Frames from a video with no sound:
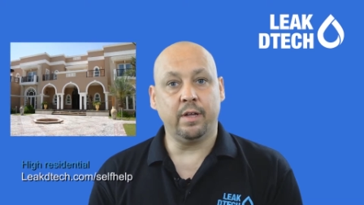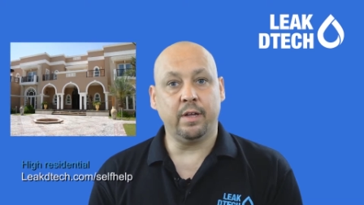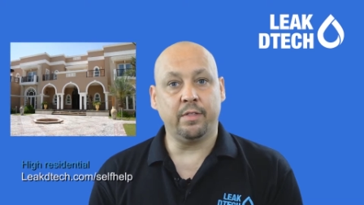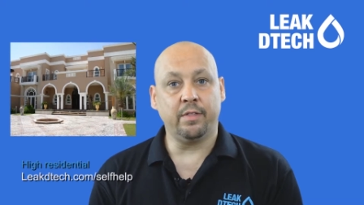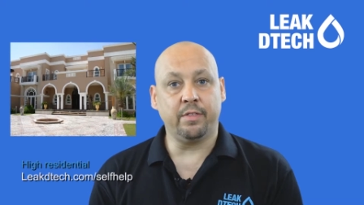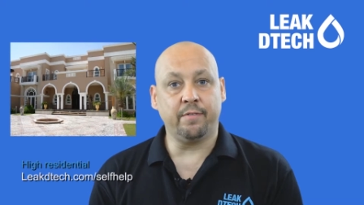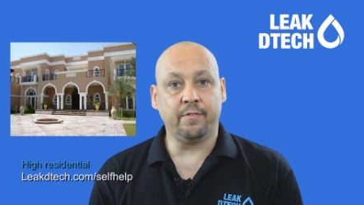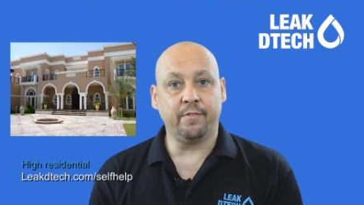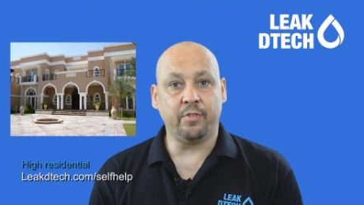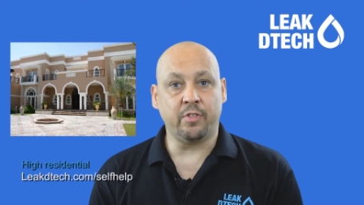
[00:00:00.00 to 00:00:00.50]

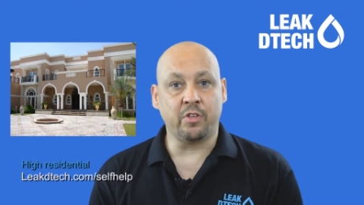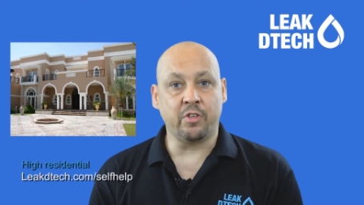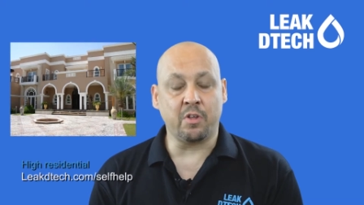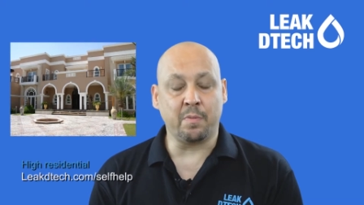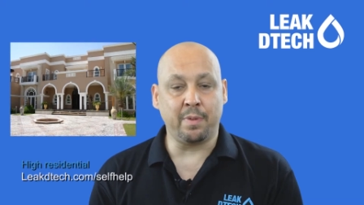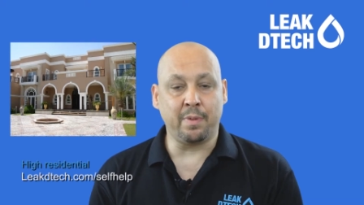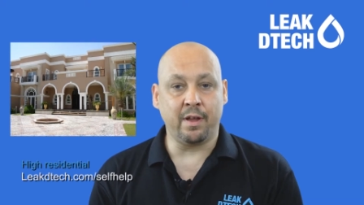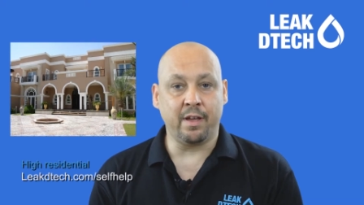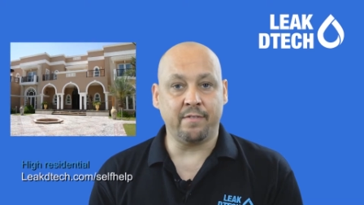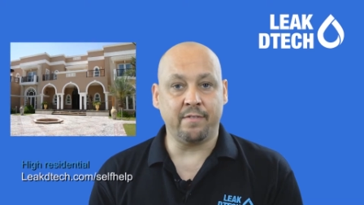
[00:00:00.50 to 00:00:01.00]

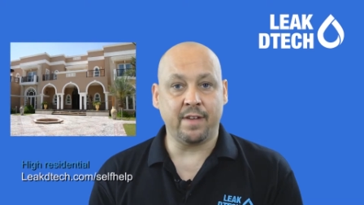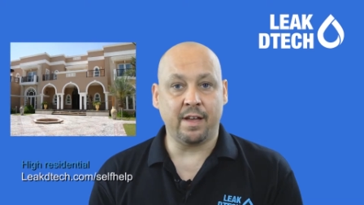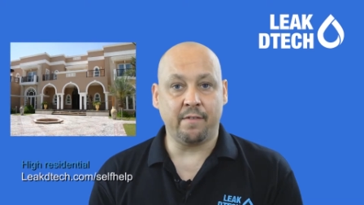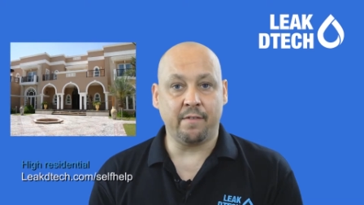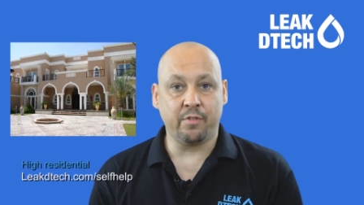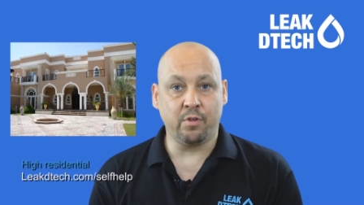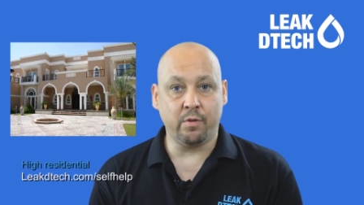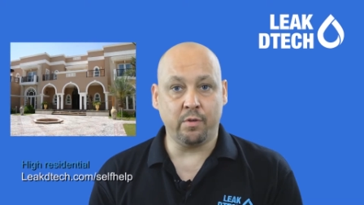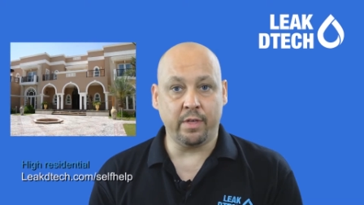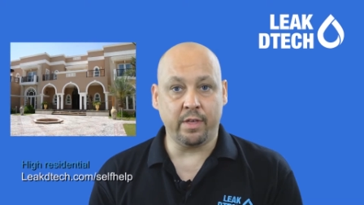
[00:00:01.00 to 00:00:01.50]
the supply
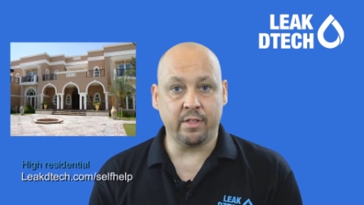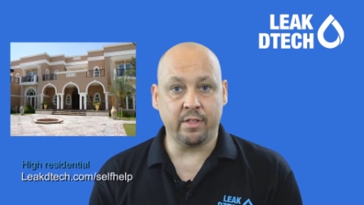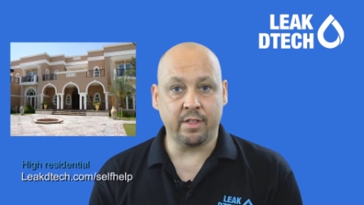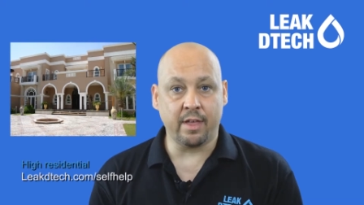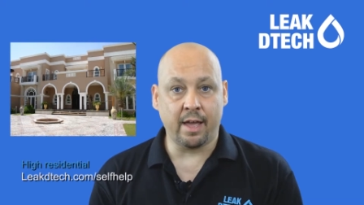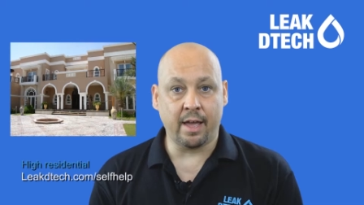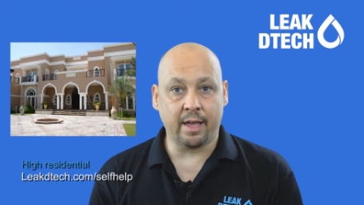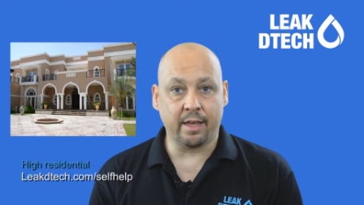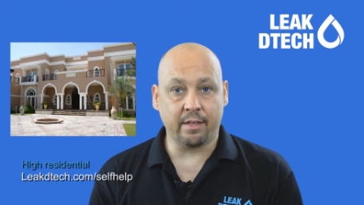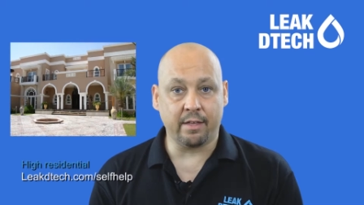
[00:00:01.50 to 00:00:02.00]
valve to
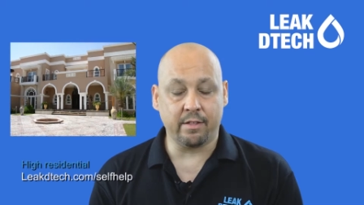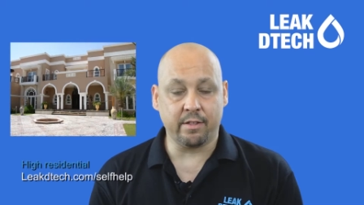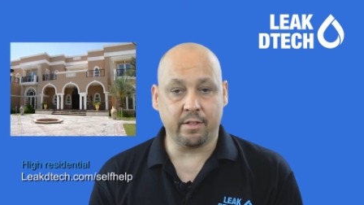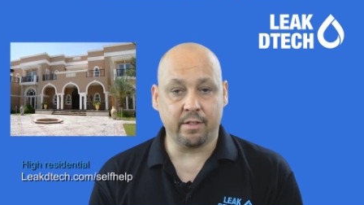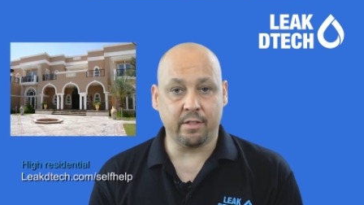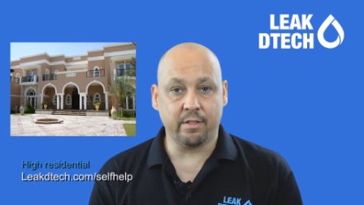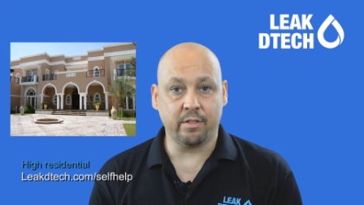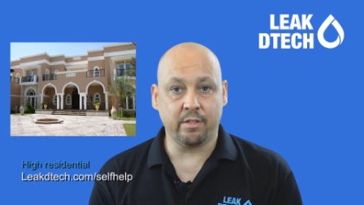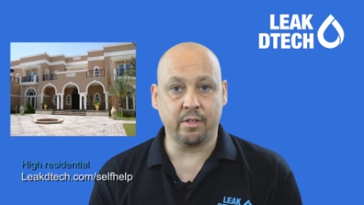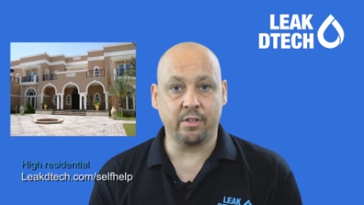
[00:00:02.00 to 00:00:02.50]
these
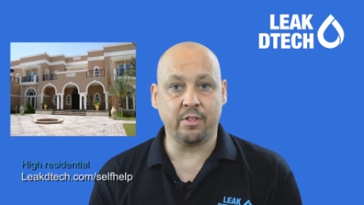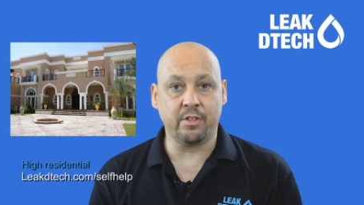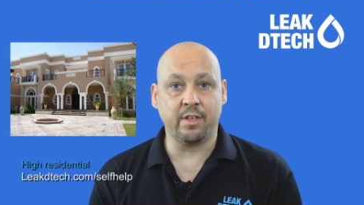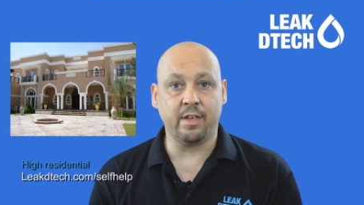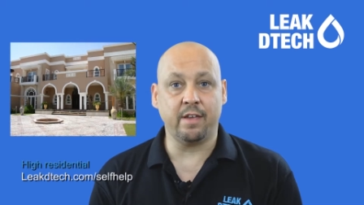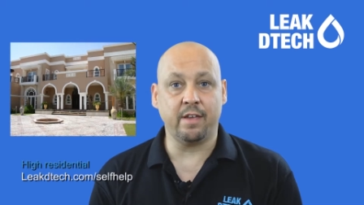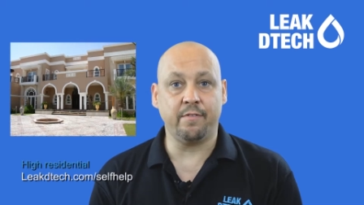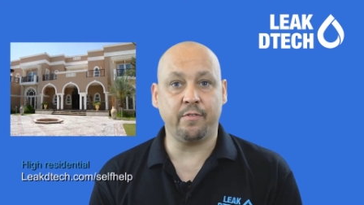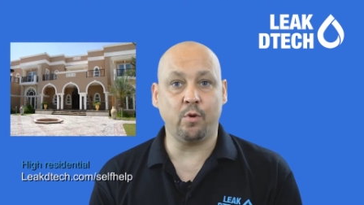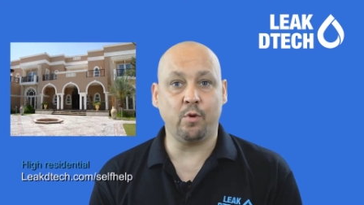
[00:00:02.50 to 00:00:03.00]
tanks to
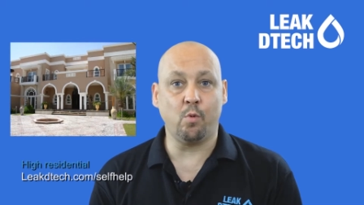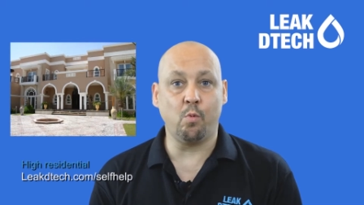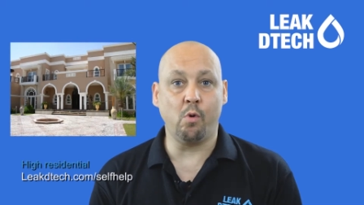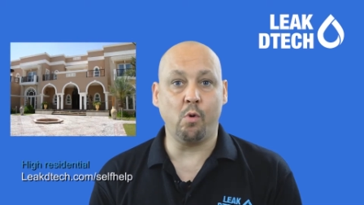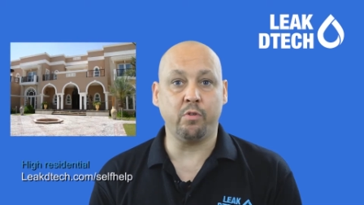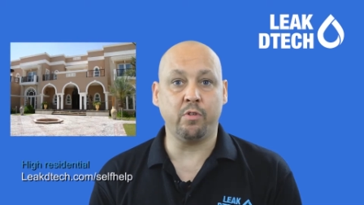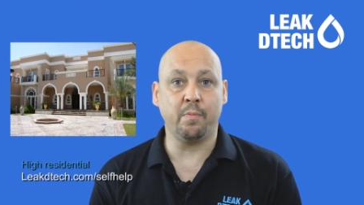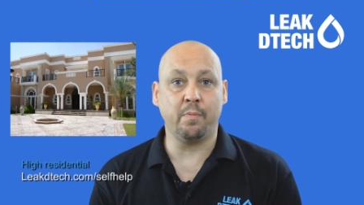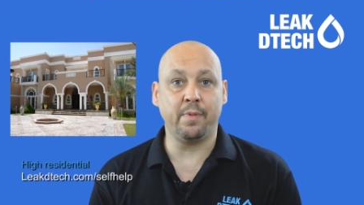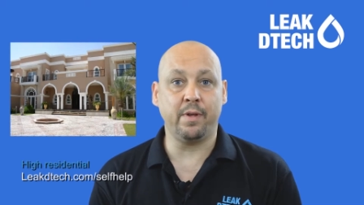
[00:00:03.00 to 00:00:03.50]
see if your
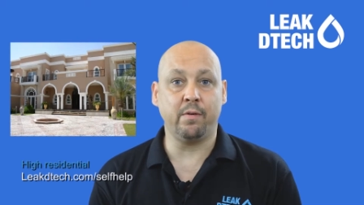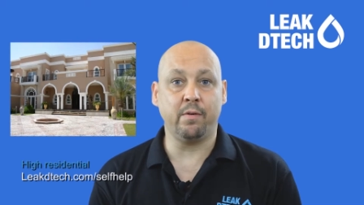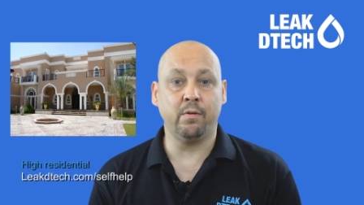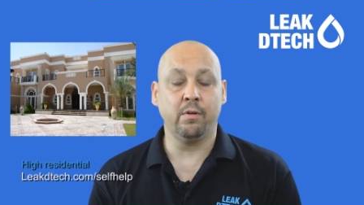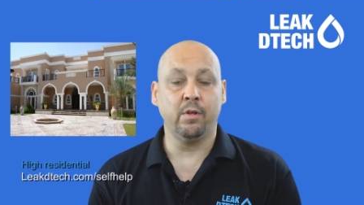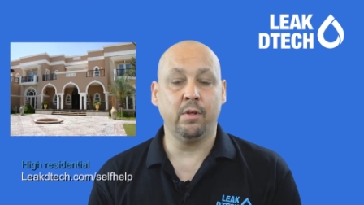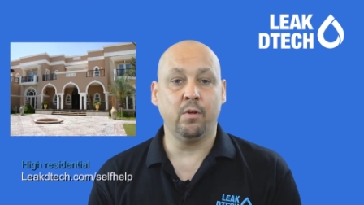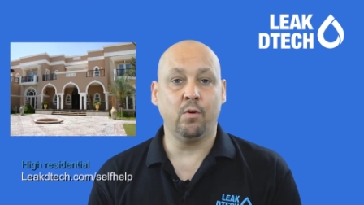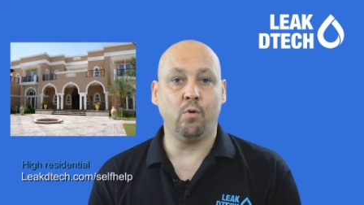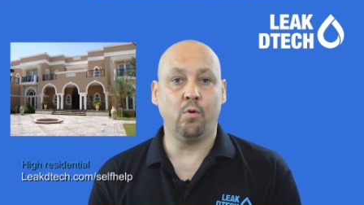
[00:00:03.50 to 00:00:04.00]
water
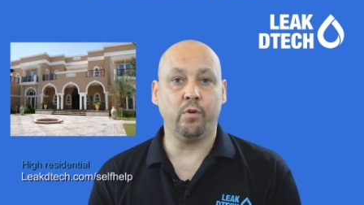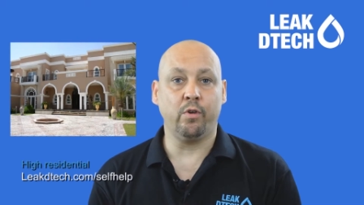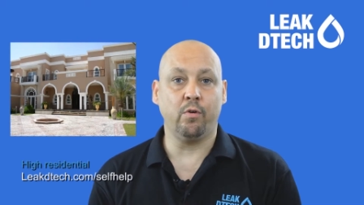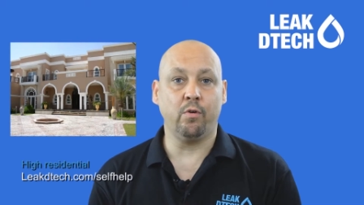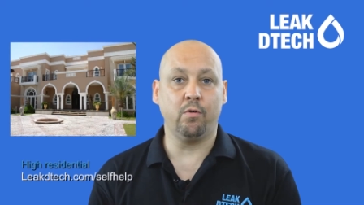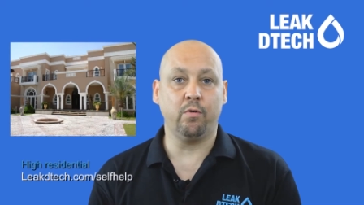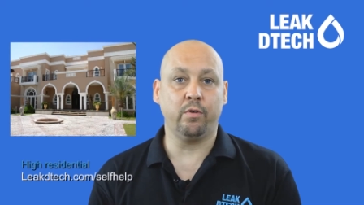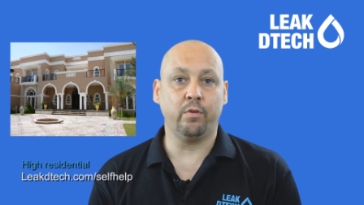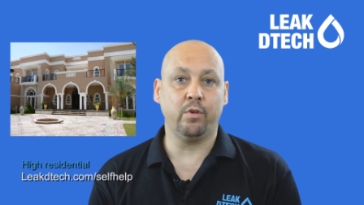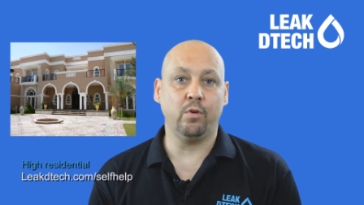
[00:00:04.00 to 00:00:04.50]
bill
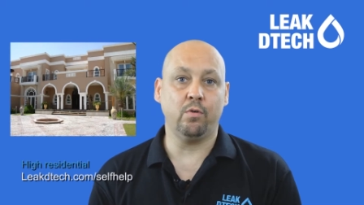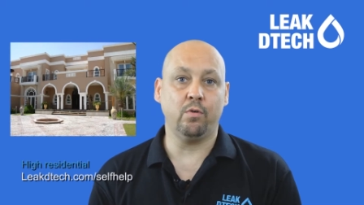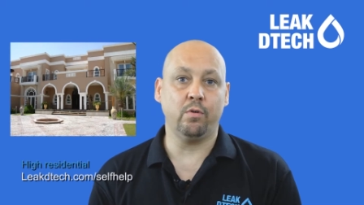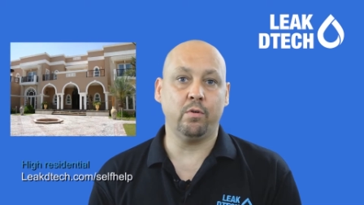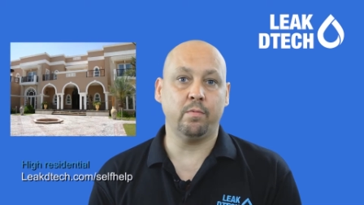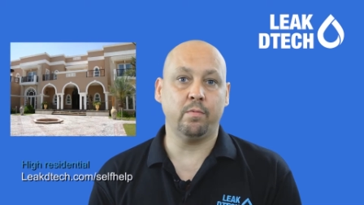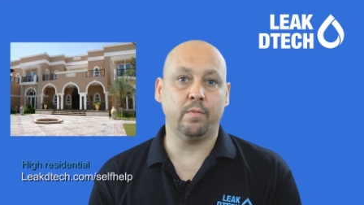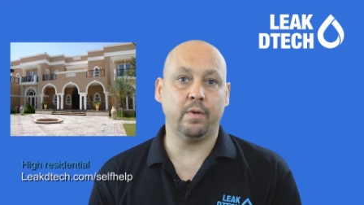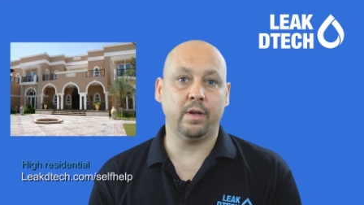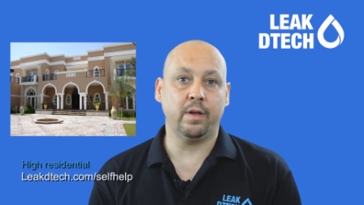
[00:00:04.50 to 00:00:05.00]
or
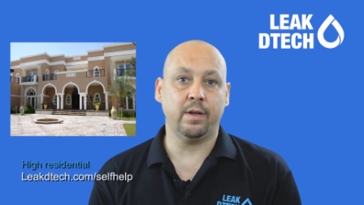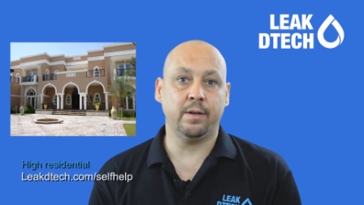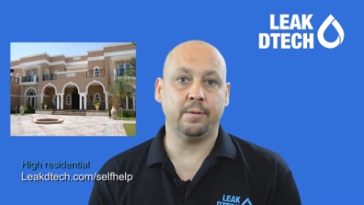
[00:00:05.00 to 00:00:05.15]
your